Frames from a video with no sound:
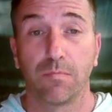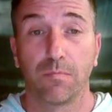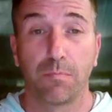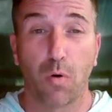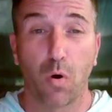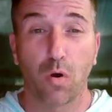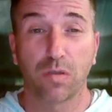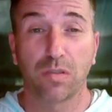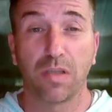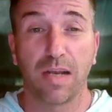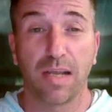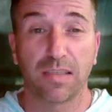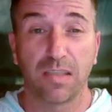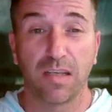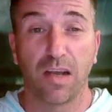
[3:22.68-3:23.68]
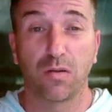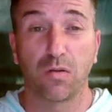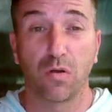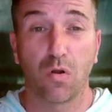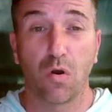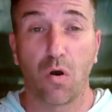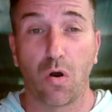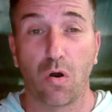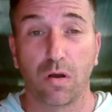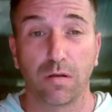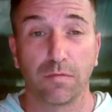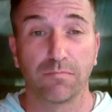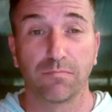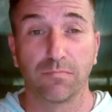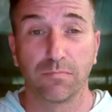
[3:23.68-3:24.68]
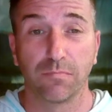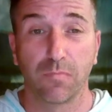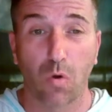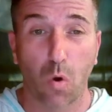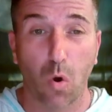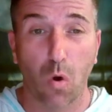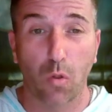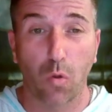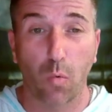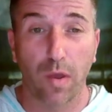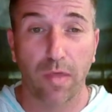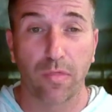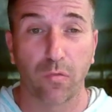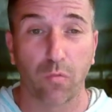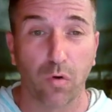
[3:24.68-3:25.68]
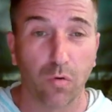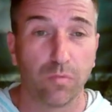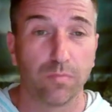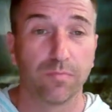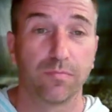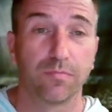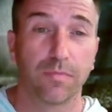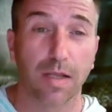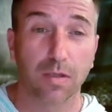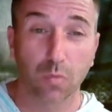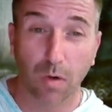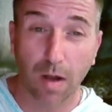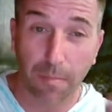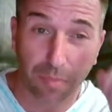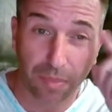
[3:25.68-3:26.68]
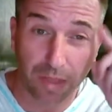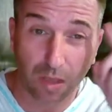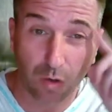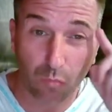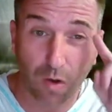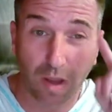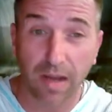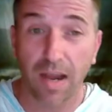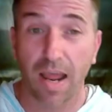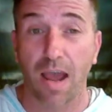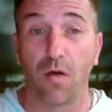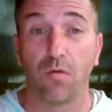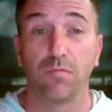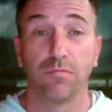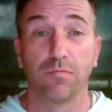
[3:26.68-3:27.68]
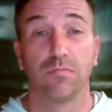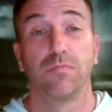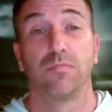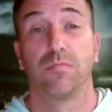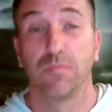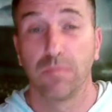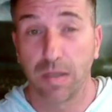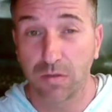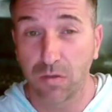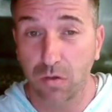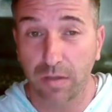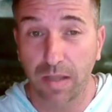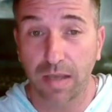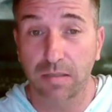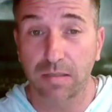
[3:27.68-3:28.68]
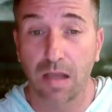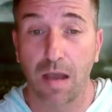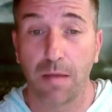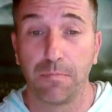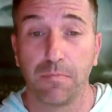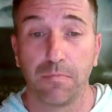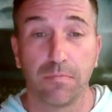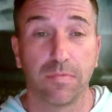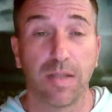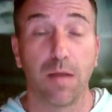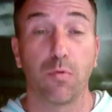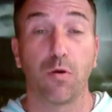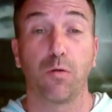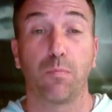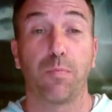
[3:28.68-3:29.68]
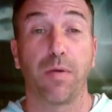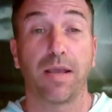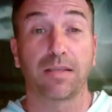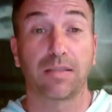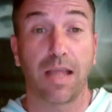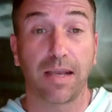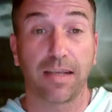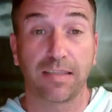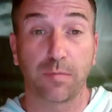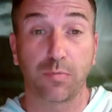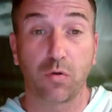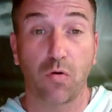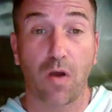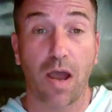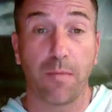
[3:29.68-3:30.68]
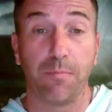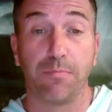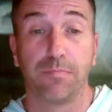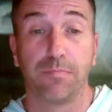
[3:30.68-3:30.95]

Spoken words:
Boston as the underdog all the way through. That's what I'm thinking right now. Until next time, Neighborhood Picks. Like and subscribe.